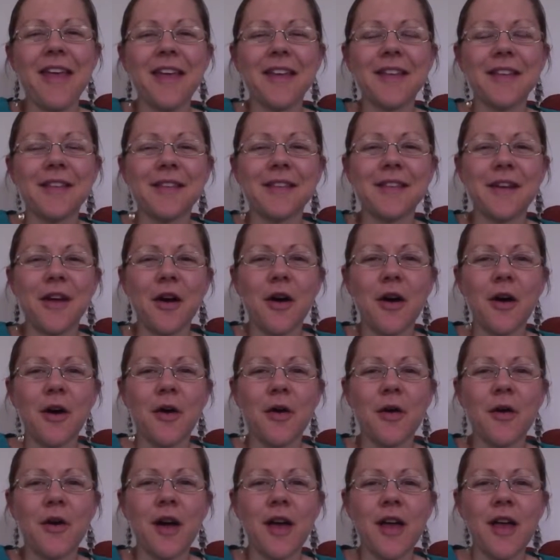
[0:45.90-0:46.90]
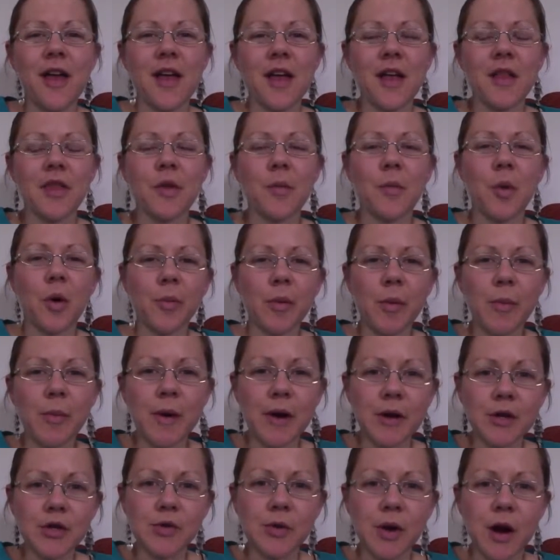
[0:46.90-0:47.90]
so the more
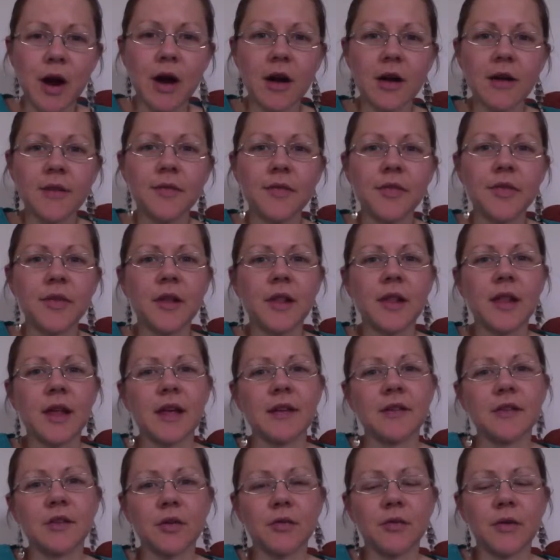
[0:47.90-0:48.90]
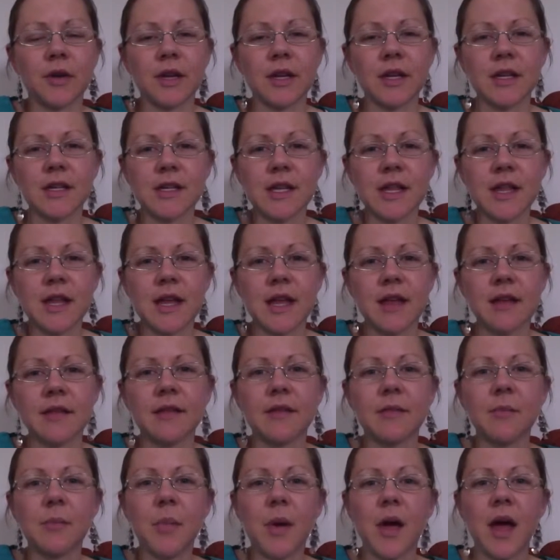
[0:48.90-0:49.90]
prepared you are, the less you'll run into
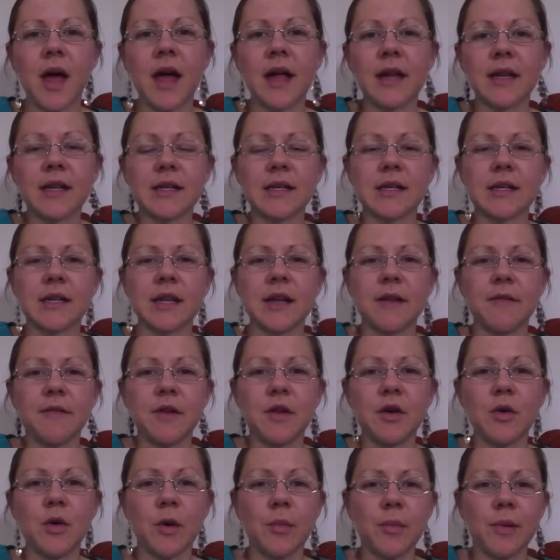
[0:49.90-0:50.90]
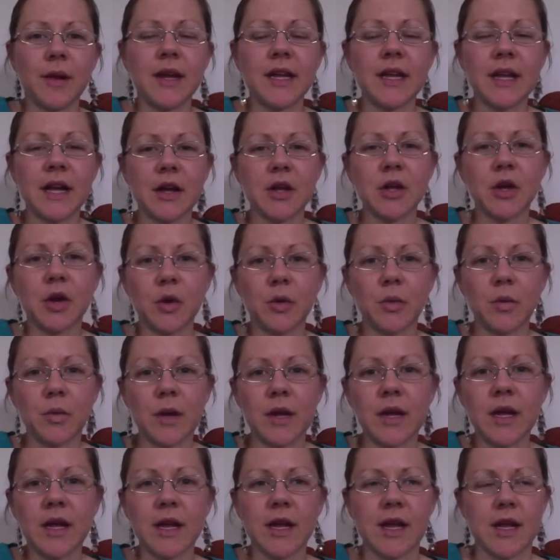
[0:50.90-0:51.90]
this. But if you are planning out your
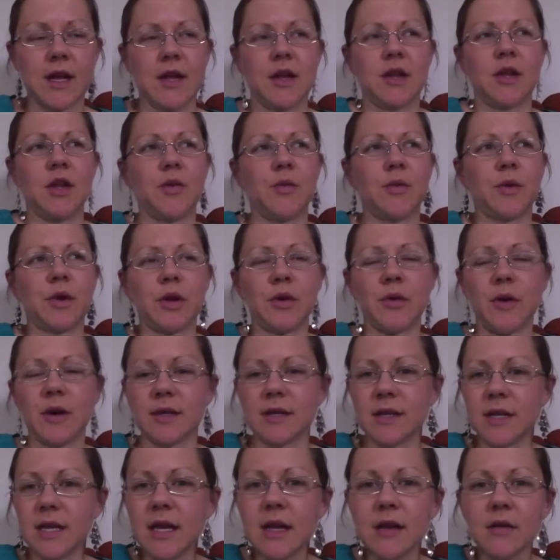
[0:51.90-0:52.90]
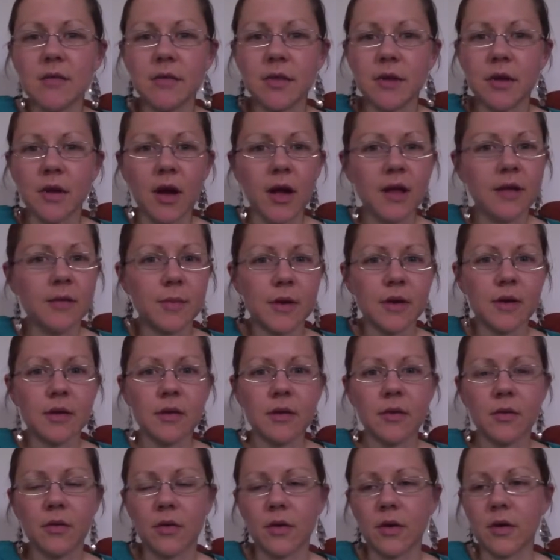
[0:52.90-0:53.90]
week and you want to go out to eat with your
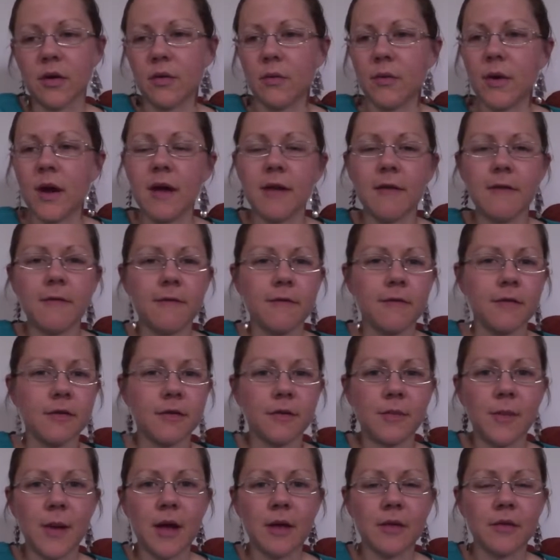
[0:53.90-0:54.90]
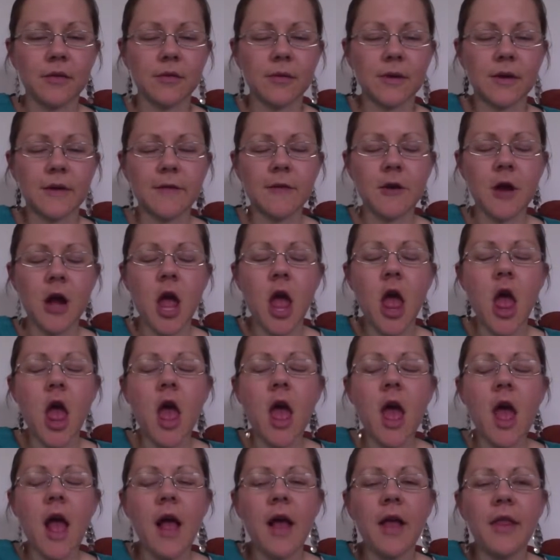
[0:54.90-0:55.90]
husband or your wife, spouse, whatever,
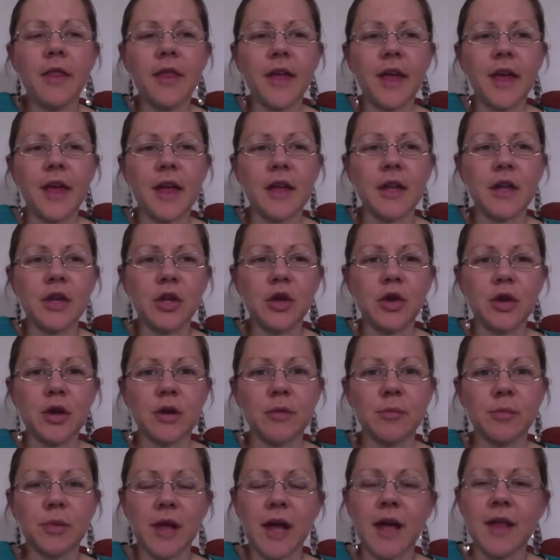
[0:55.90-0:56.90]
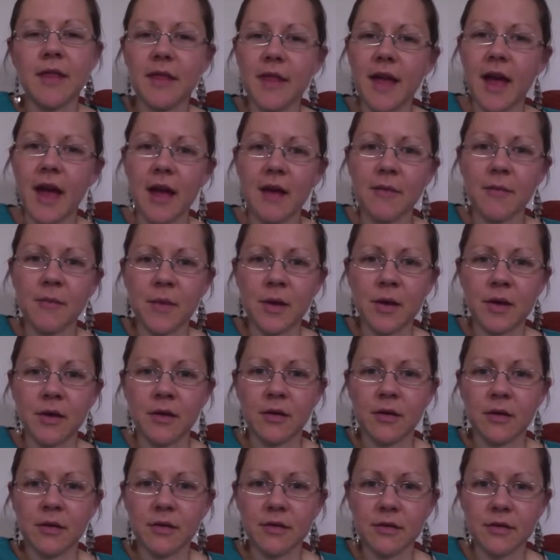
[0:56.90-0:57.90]
then you can plan that
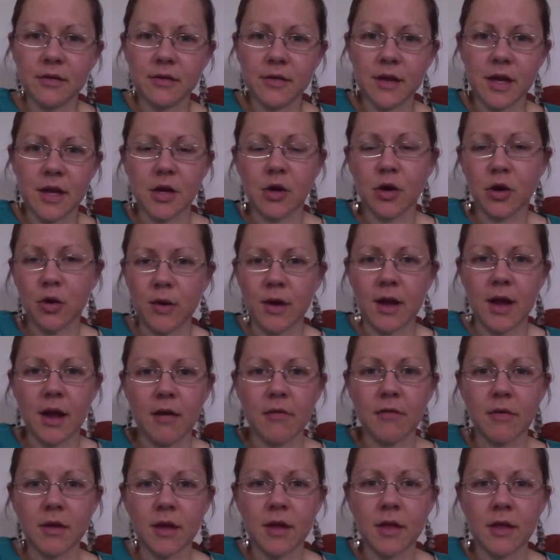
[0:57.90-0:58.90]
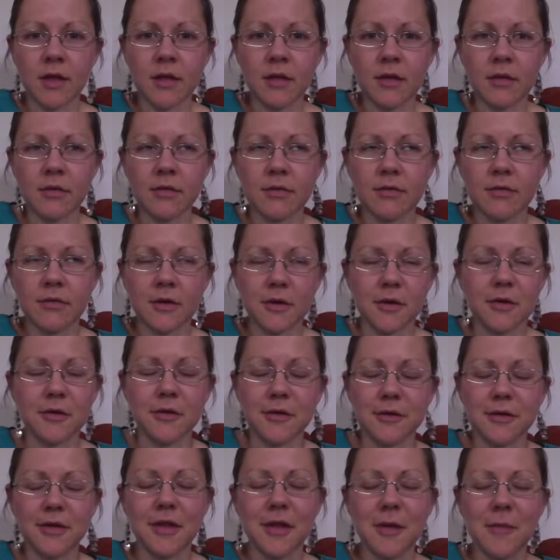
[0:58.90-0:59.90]
meal that you're going out with or
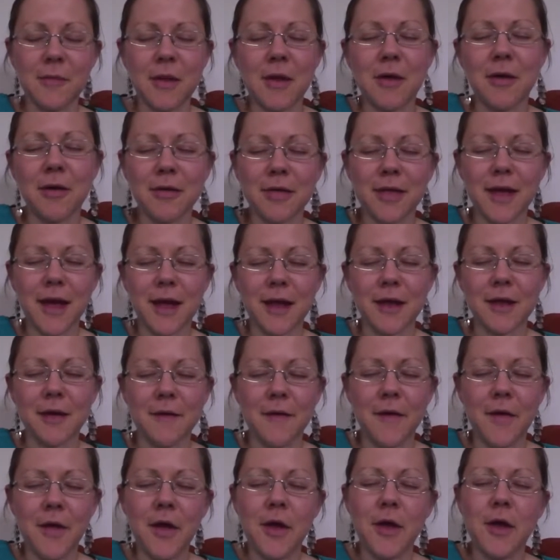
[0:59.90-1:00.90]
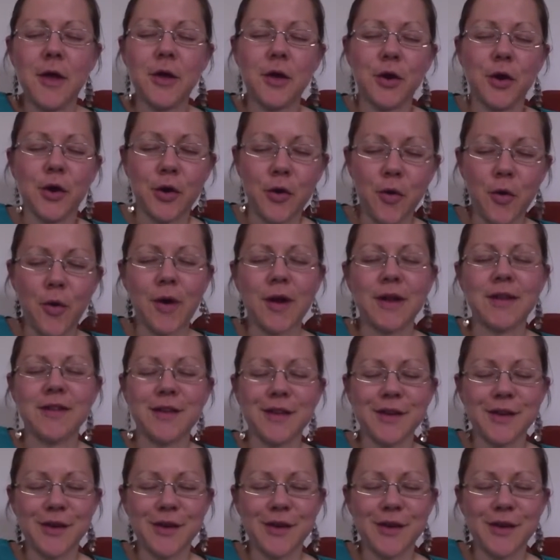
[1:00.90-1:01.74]
the meal that you're going to